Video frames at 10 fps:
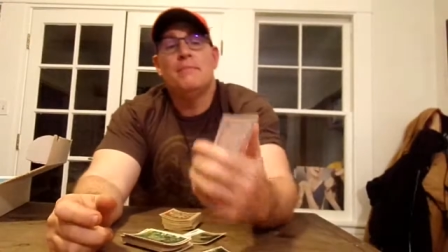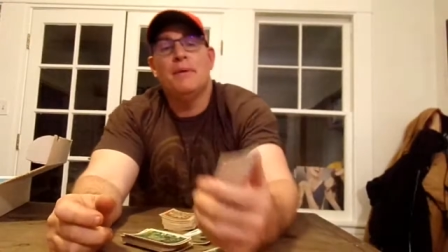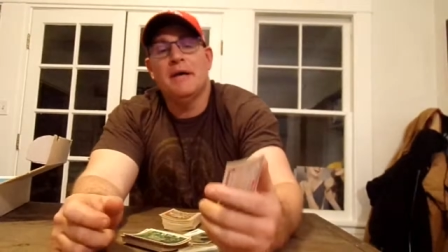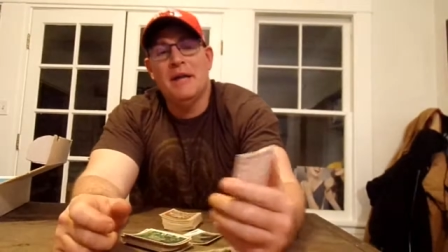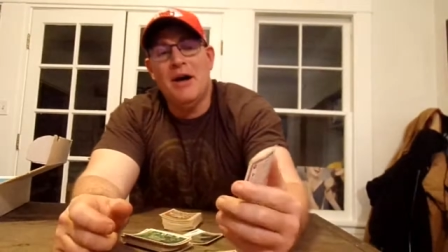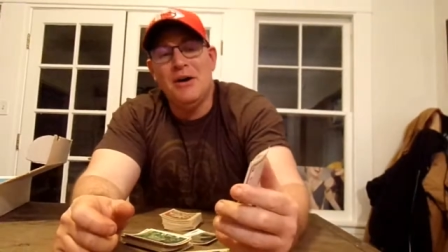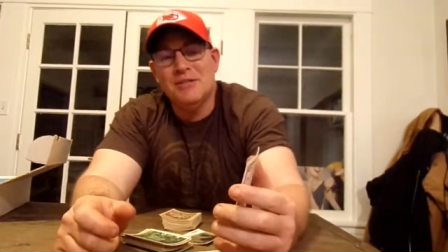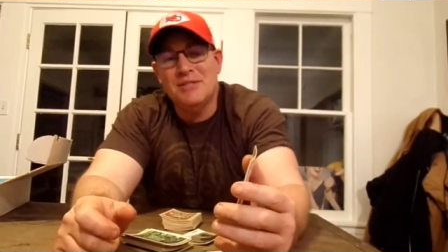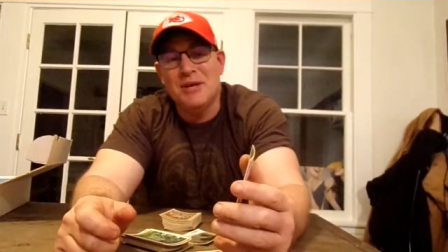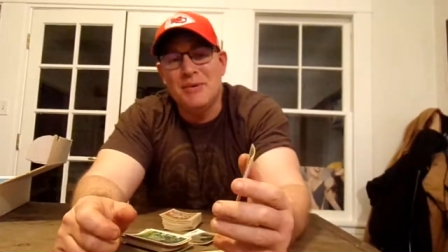But
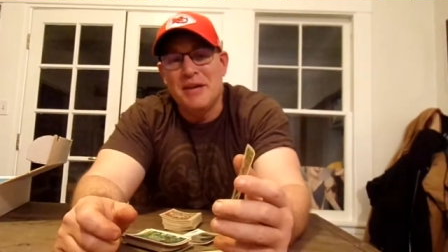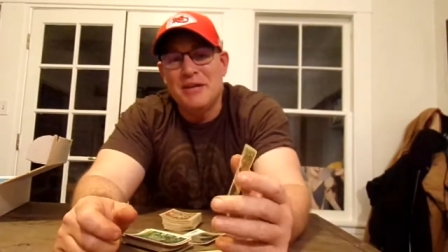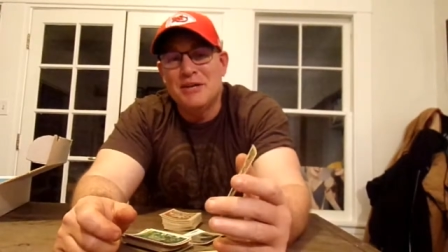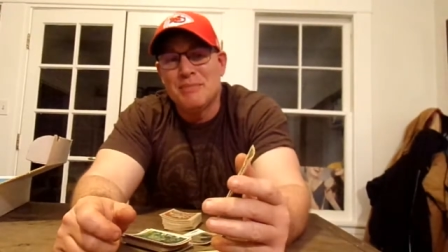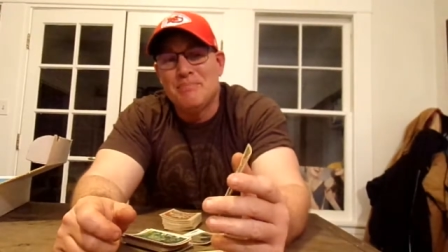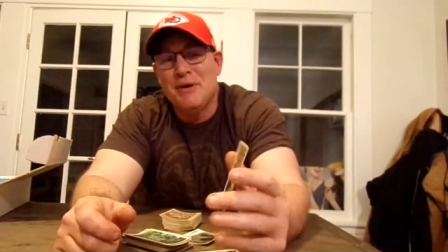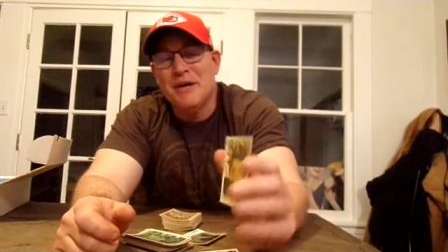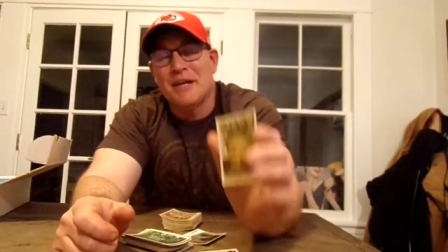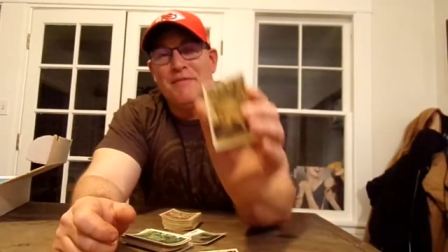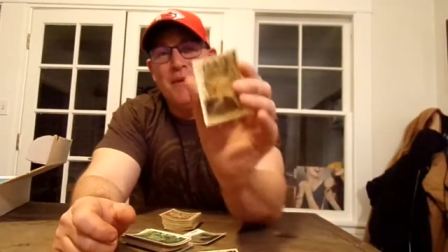also in your
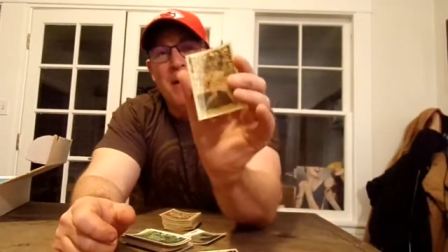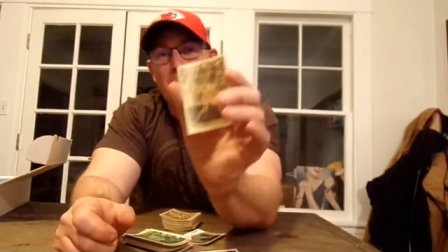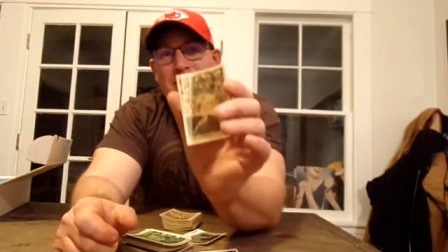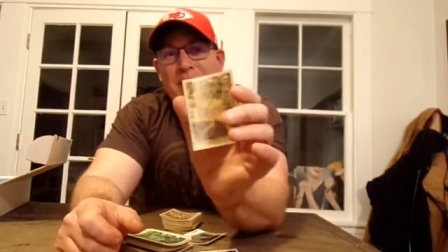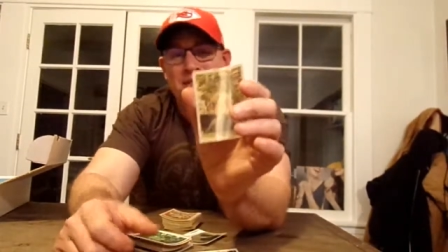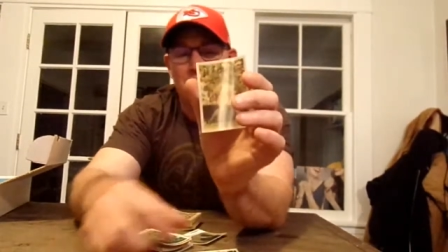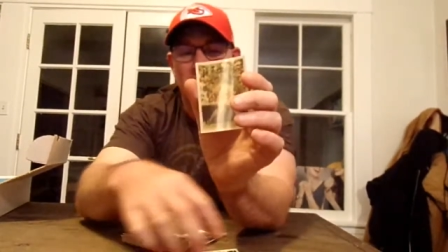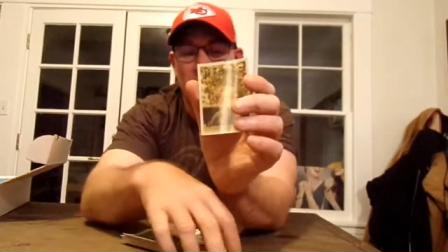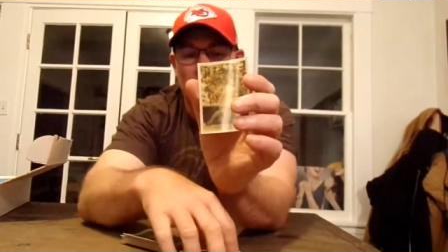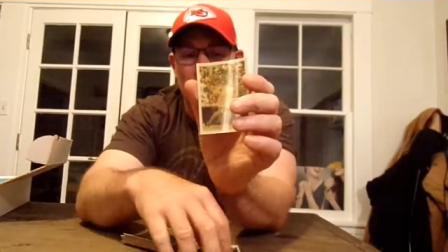book, if you had a bunch of
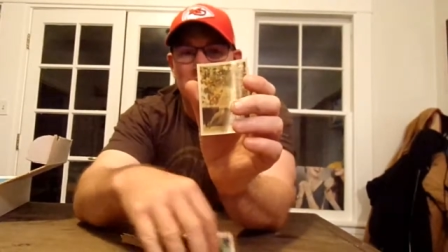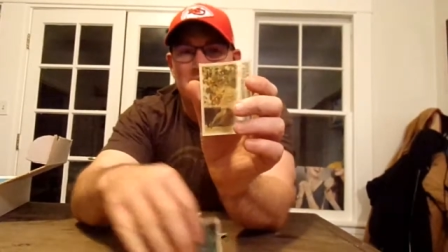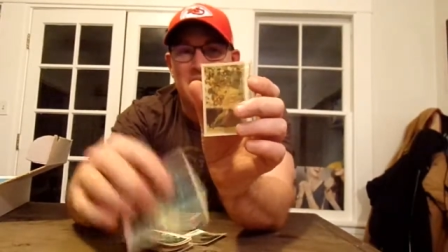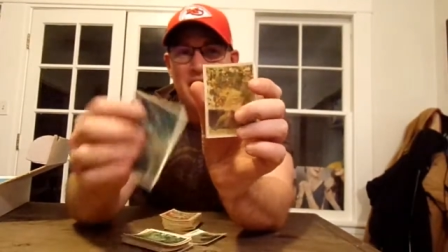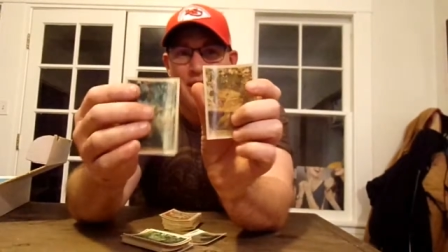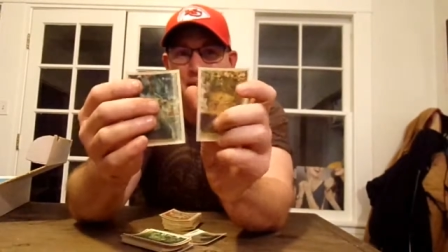these, and you can tell